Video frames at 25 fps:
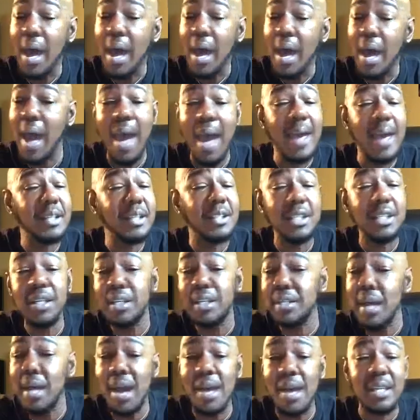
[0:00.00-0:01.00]
I did
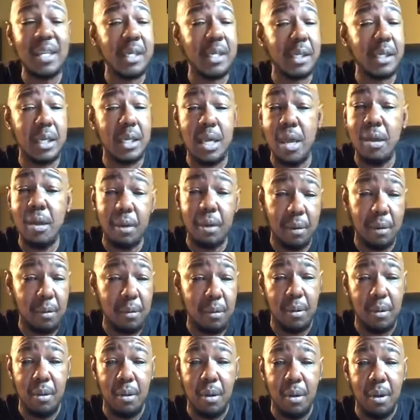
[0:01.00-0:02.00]
not care
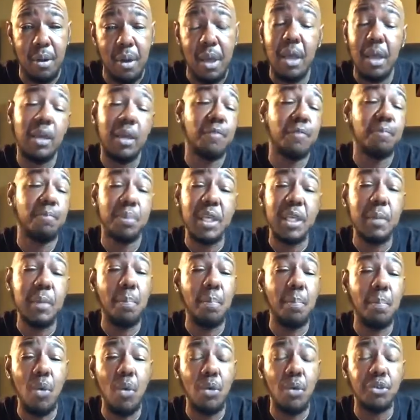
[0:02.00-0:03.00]
if
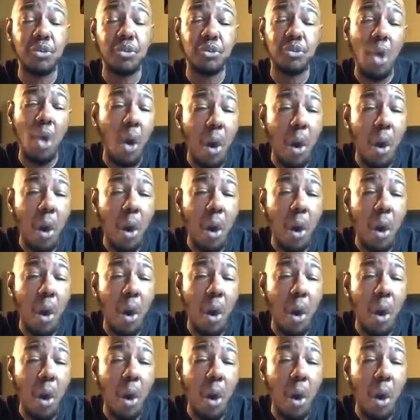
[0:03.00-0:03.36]
people saw